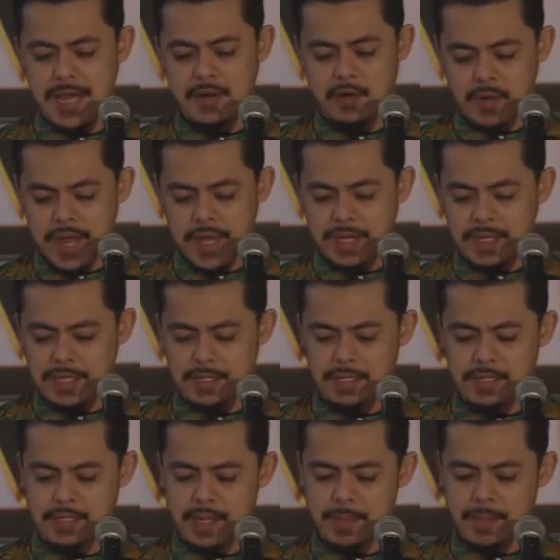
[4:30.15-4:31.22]
and ranked
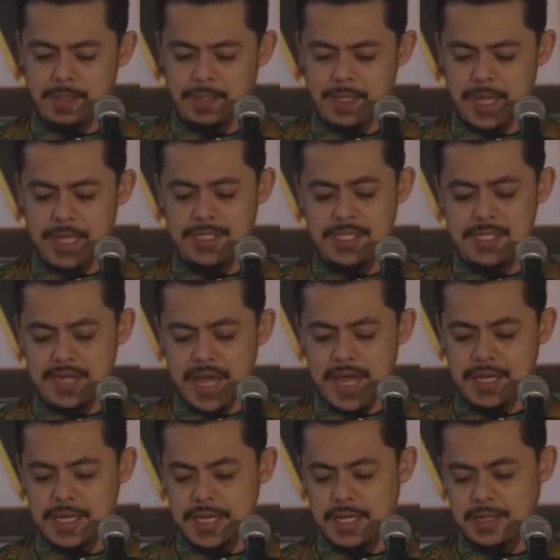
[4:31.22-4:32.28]
number 89